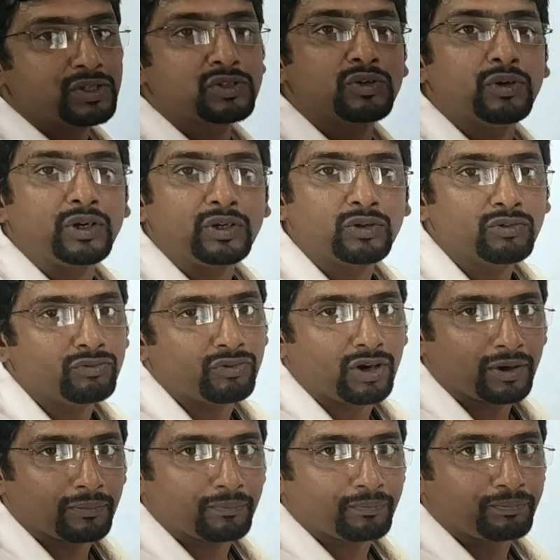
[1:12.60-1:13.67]
is going to
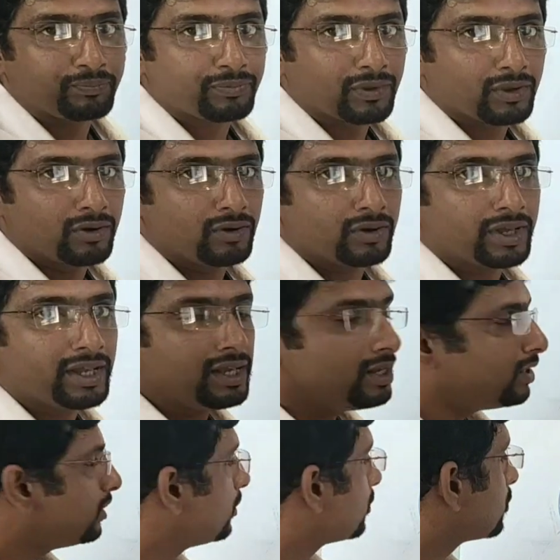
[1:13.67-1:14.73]
form.
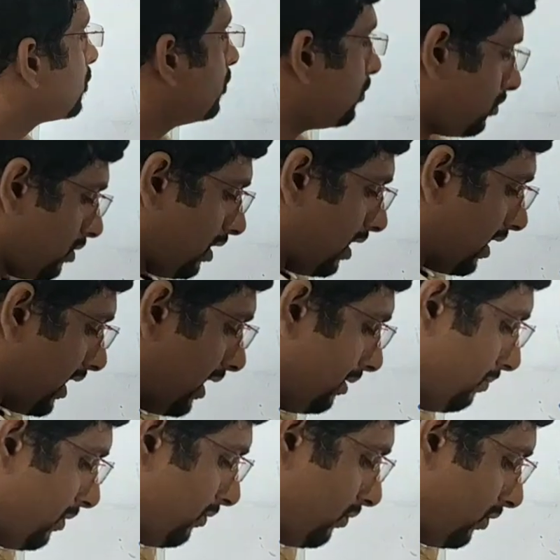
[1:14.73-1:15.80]
Okay, so
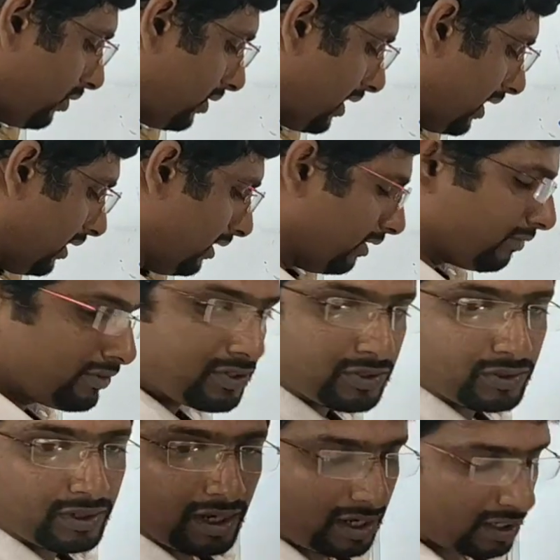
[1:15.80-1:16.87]
again before that we should